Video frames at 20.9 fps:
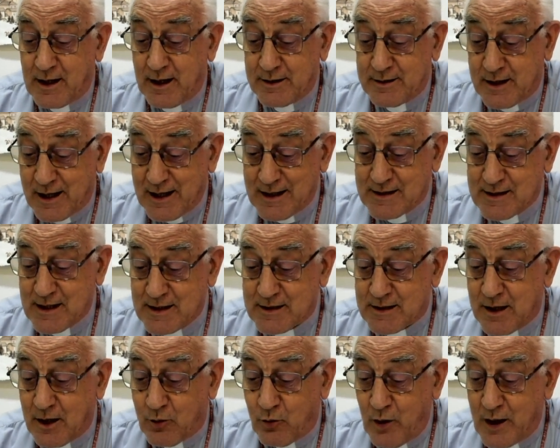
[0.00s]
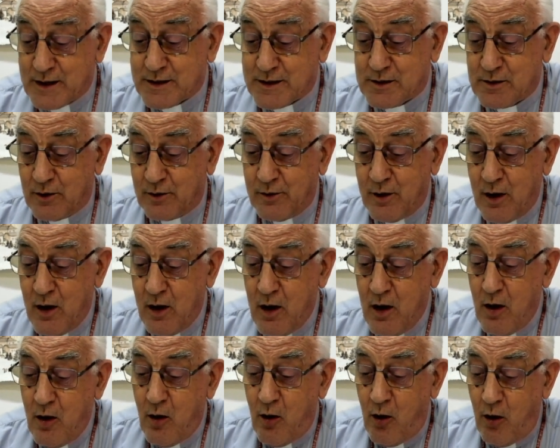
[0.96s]
addresses the question
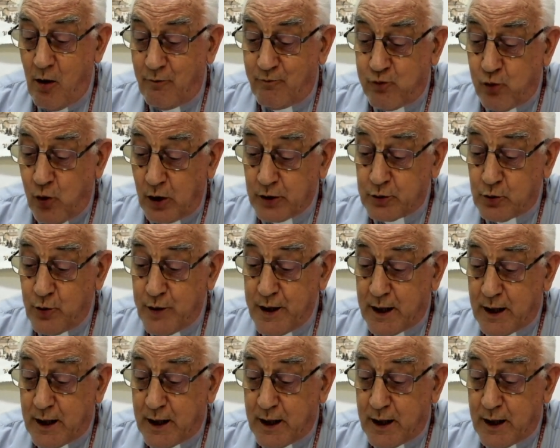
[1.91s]
of what we